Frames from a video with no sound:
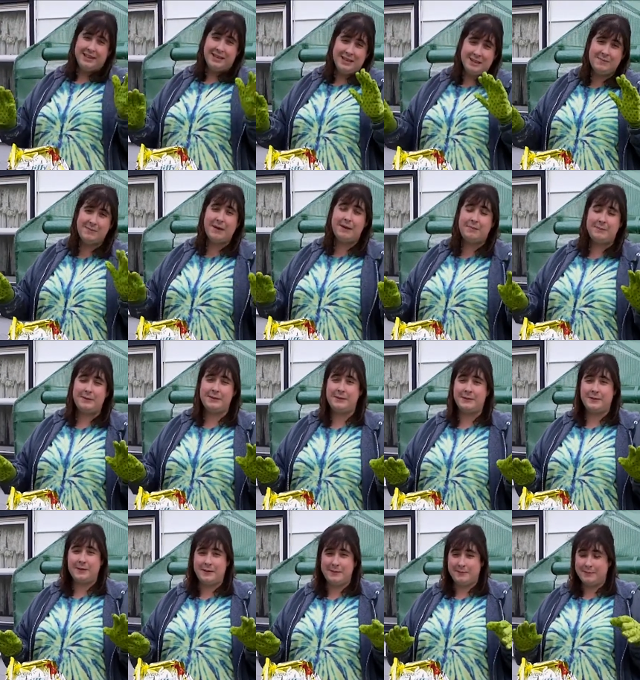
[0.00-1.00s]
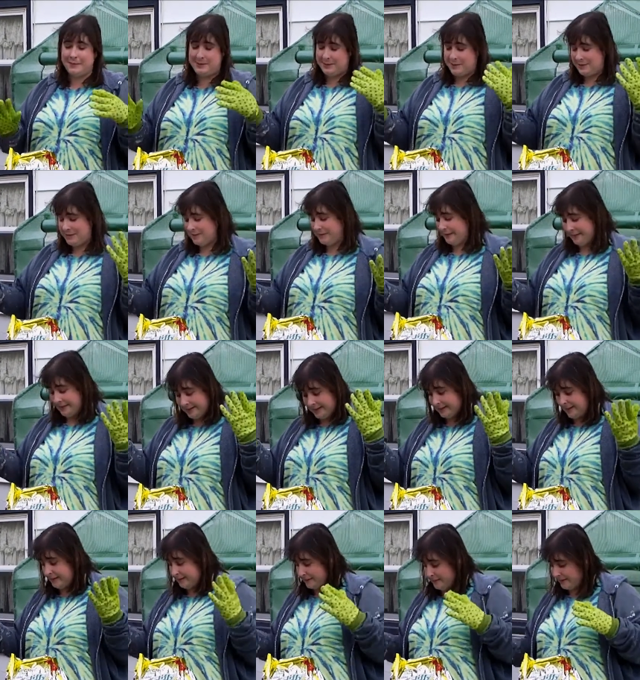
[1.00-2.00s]
It might be too ambitious, it might
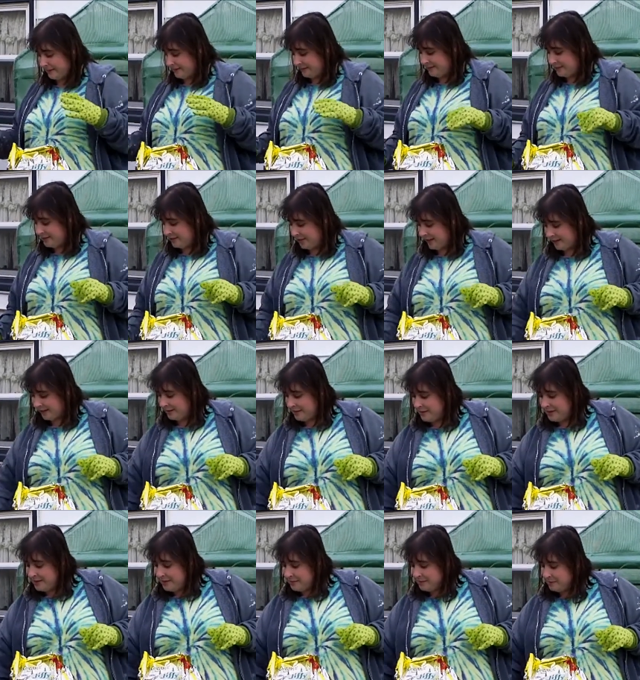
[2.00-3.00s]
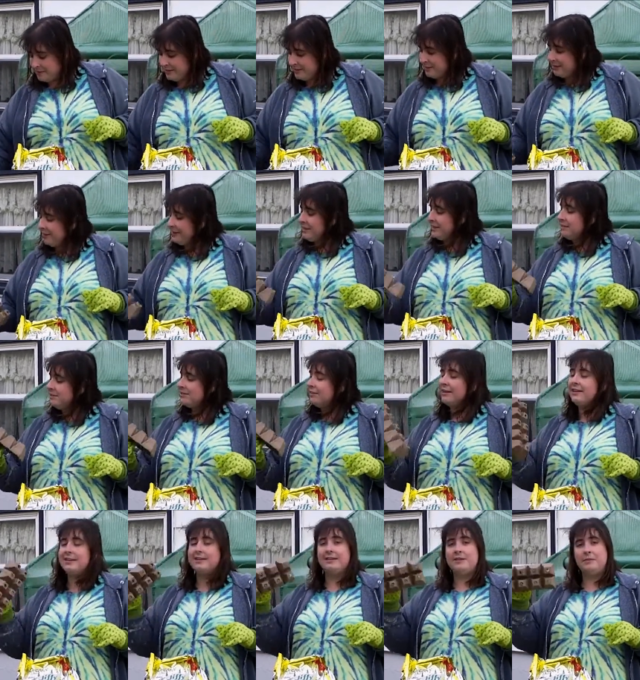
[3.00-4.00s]
not. We'll have to check. But it's got these
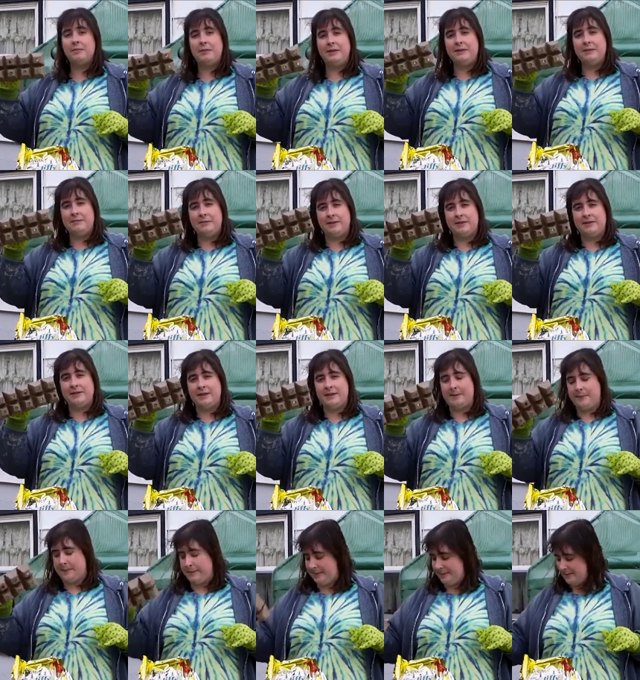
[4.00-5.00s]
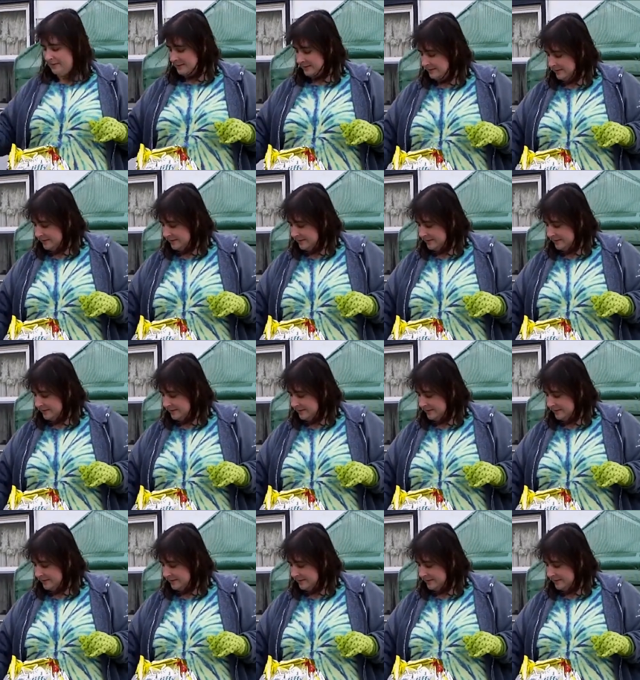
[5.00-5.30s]
great little peat moss cuppies